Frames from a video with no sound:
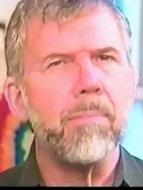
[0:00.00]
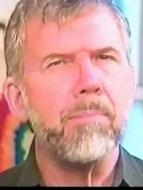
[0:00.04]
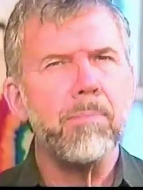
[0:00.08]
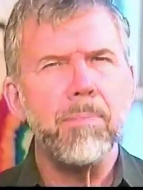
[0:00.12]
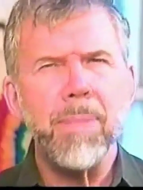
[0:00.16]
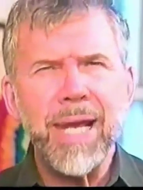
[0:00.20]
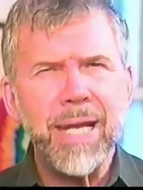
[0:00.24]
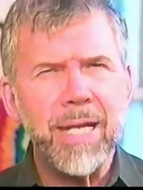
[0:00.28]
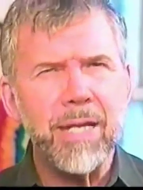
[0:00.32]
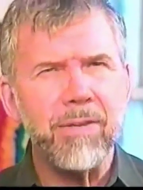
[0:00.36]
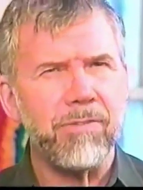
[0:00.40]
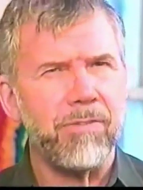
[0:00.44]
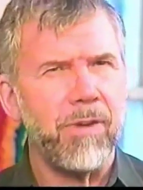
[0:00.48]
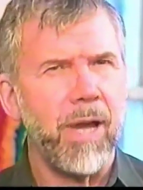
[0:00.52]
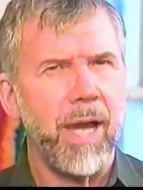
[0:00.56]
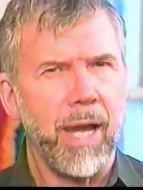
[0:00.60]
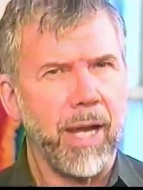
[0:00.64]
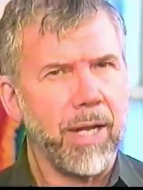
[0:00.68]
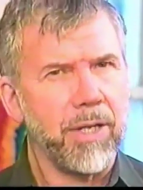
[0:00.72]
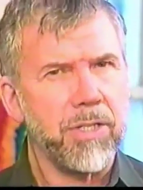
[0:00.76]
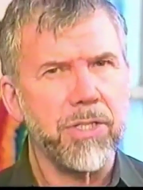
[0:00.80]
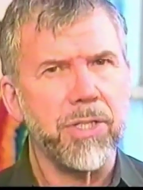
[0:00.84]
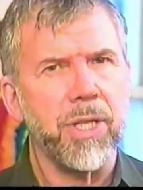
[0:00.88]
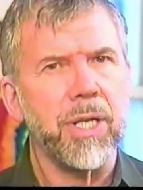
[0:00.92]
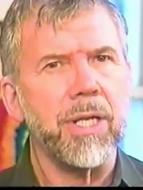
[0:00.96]
of the many
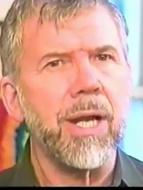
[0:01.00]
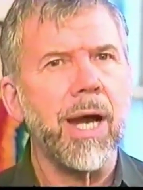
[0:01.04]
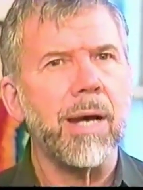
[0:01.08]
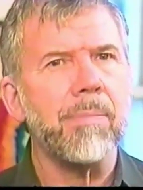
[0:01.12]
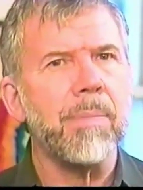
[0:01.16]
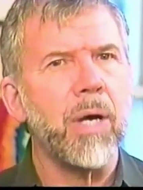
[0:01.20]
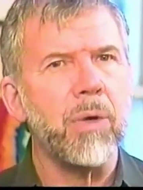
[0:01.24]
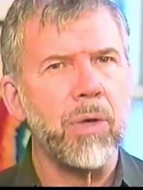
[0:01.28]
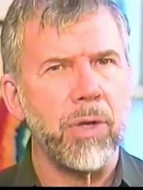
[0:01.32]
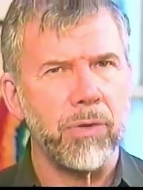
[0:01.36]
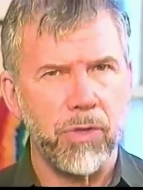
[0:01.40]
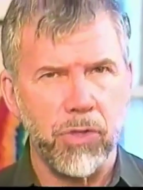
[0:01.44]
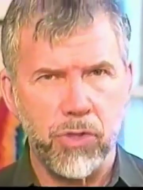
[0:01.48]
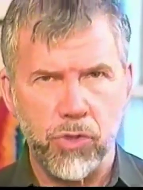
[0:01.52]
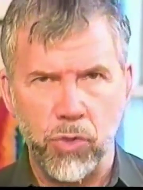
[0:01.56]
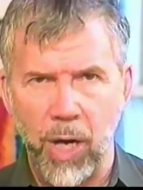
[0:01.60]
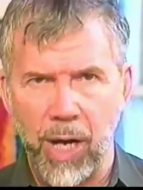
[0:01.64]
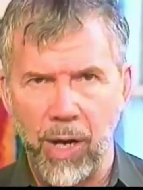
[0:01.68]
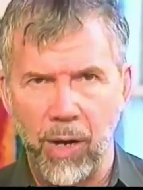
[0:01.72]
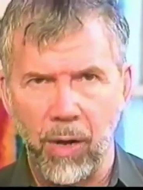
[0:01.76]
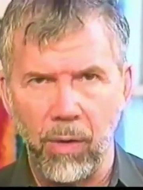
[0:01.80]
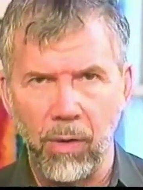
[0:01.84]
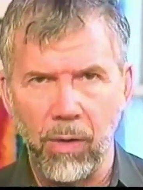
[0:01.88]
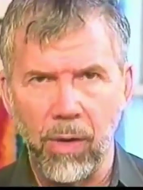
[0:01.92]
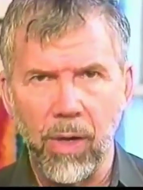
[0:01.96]
facts that come out at the
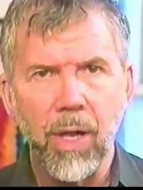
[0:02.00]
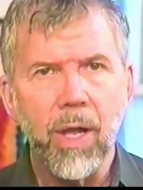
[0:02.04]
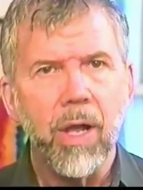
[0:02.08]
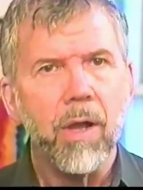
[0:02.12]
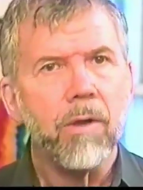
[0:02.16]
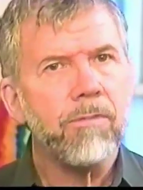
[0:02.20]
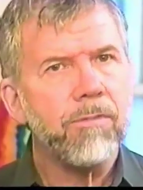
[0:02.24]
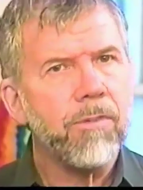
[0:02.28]
trial.